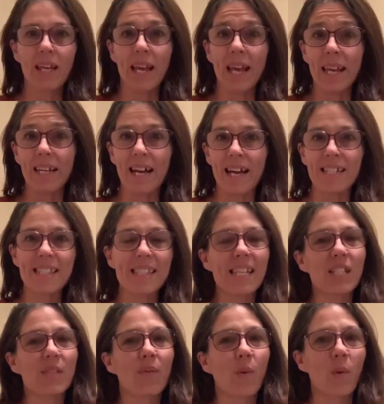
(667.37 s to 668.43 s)
Hey guys,
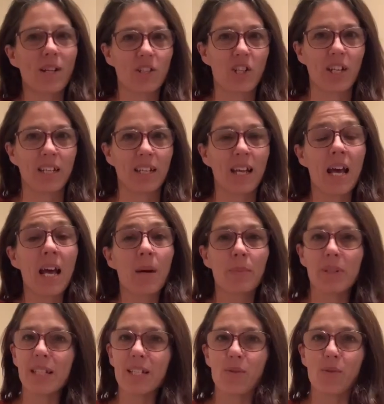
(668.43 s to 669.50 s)
thanks for watching.
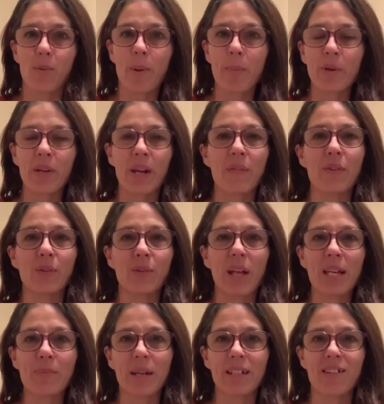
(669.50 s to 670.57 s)
Please remember if you
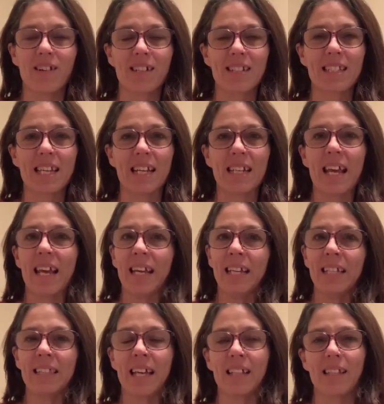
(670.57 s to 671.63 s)
like my content, hit
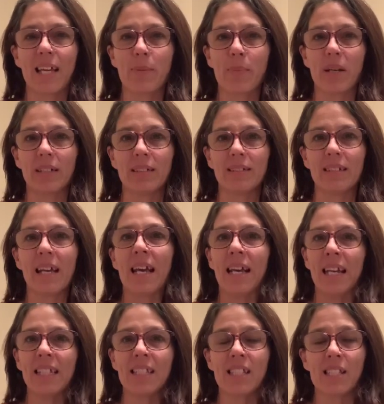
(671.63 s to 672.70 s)
that like button,
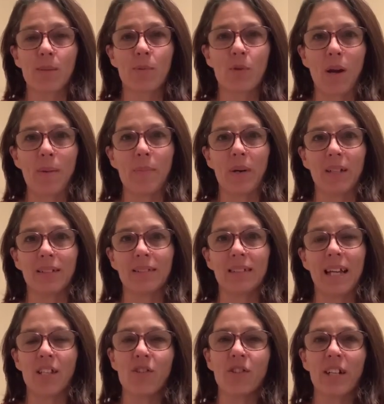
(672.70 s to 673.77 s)
hit the subscribe button,
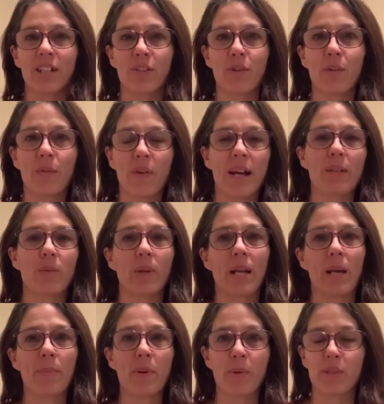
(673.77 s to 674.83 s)
and you'll get notified when I
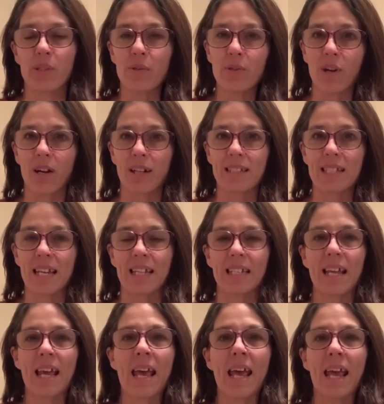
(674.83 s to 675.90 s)
post new content.
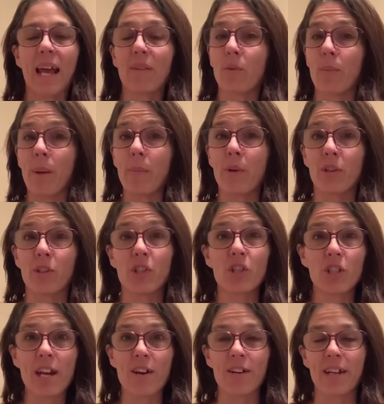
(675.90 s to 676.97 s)
And remember,
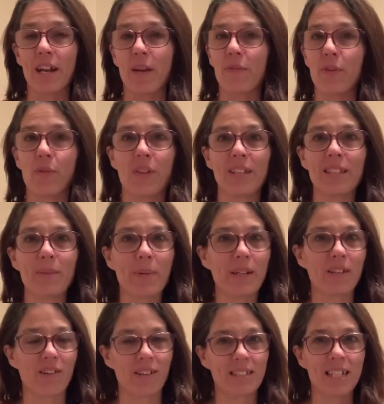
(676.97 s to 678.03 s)
share if you think that my
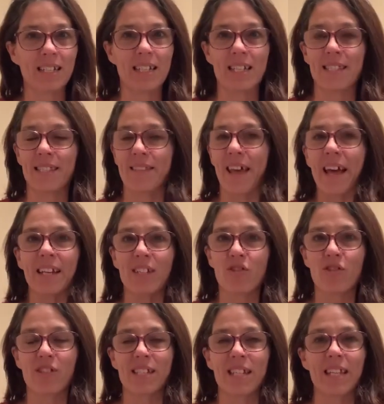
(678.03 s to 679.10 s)
content is that
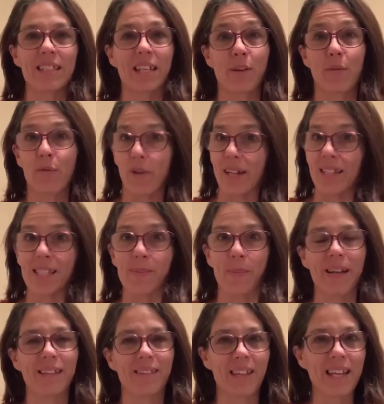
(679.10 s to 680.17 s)
interesting that your friends
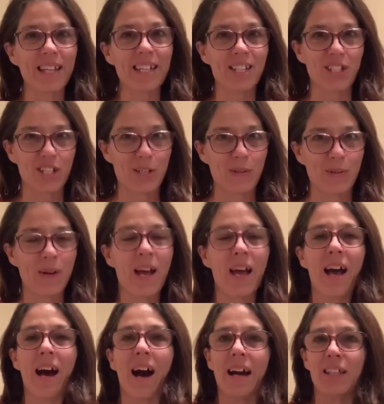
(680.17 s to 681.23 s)
might like it too.
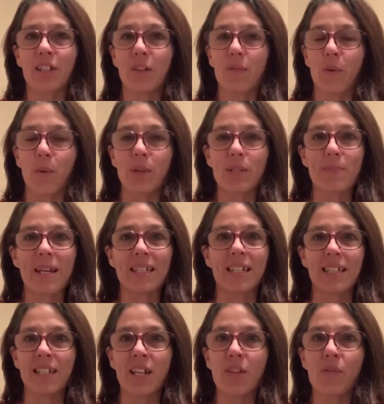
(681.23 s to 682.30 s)
I look forward to making
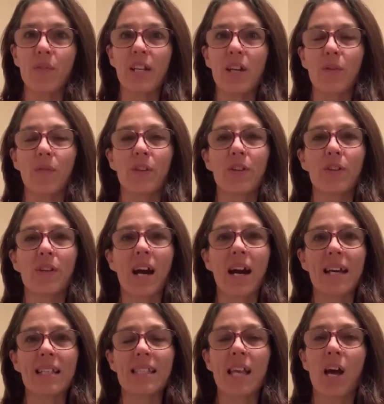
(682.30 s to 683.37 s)
another video for you
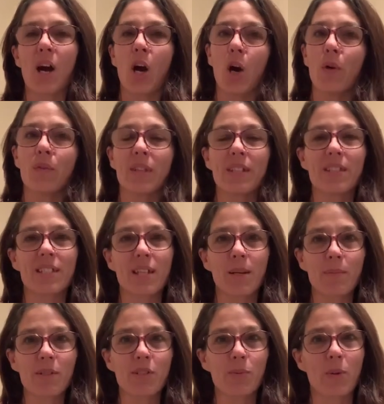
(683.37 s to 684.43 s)
guys. Hopefully the
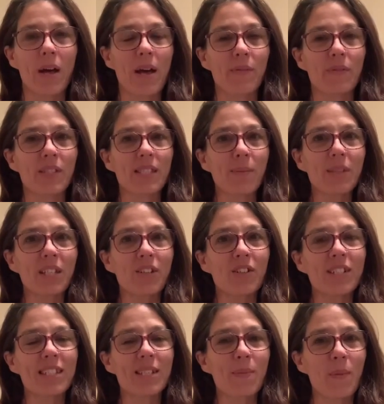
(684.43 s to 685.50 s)
dumpsters will have something
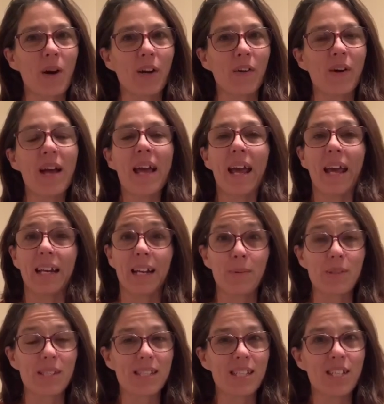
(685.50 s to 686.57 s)
good tomorrow, and I
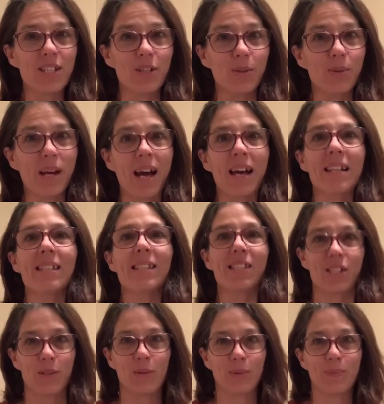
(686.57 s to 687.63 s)
will see you guys
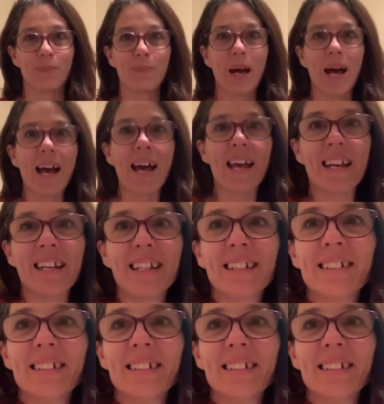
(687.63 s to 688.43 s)
soon. Bye.